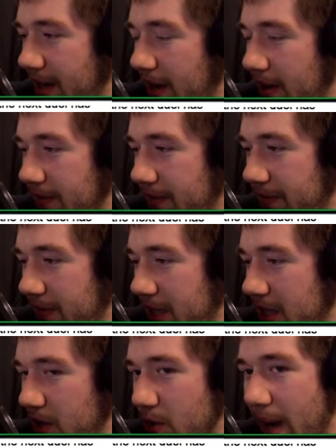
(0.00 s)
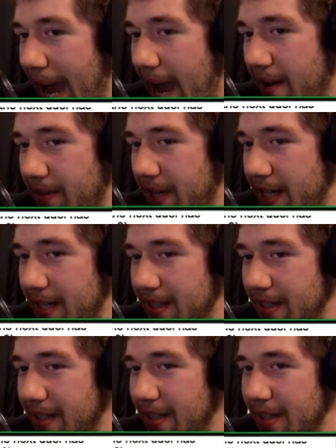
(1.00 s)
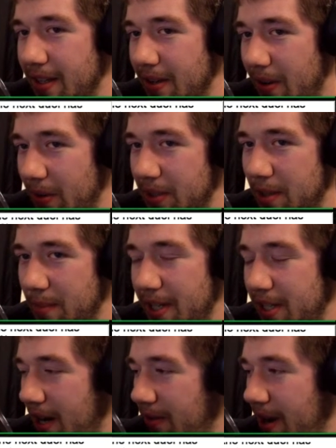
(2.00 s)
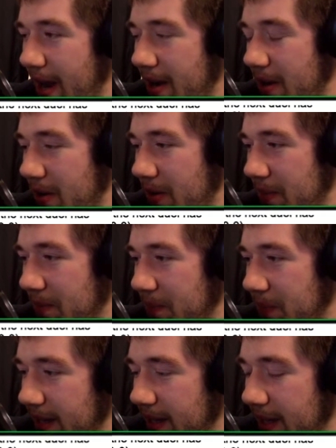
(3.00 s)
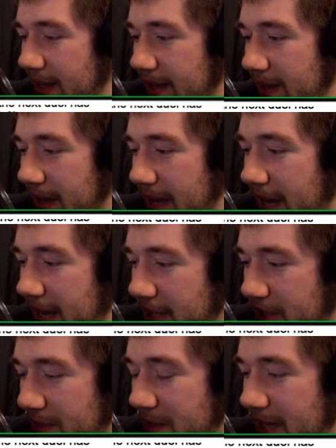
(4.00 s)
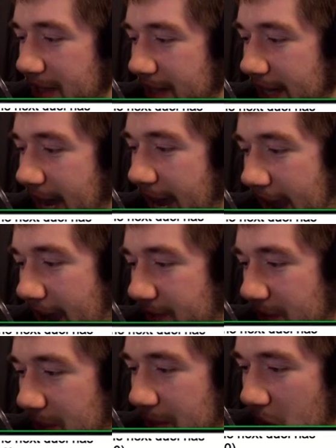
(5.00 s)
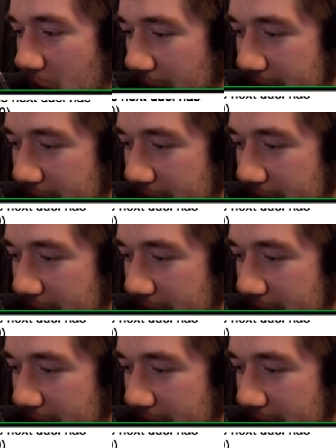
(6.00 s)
of you having Ultimate Tyranno. It just means like I have to be more